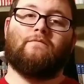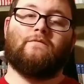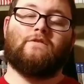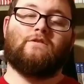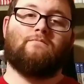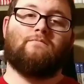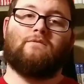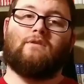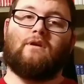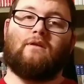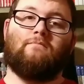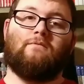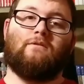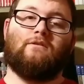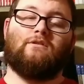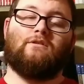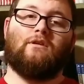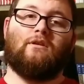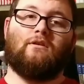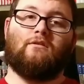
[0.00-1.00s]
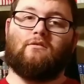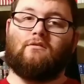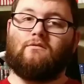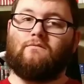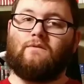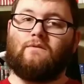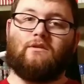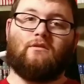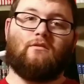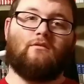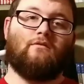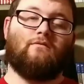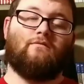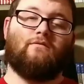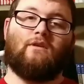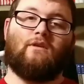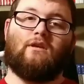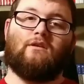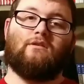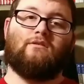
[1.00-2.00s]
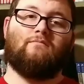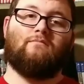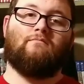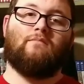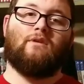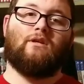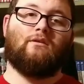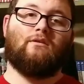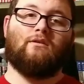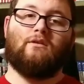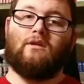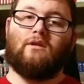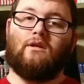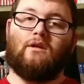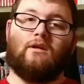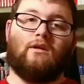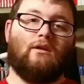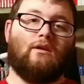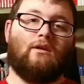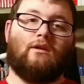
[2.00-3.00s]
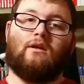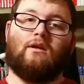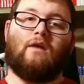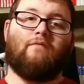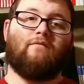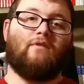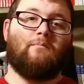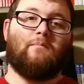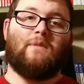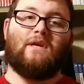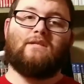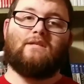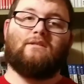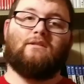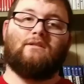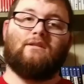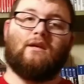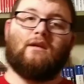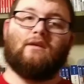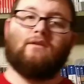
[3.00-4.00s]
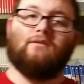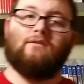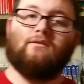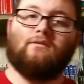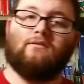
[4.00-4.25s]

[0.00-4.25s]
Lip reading: Subscribe to the channel, ring the notification bell. Have an amazing day.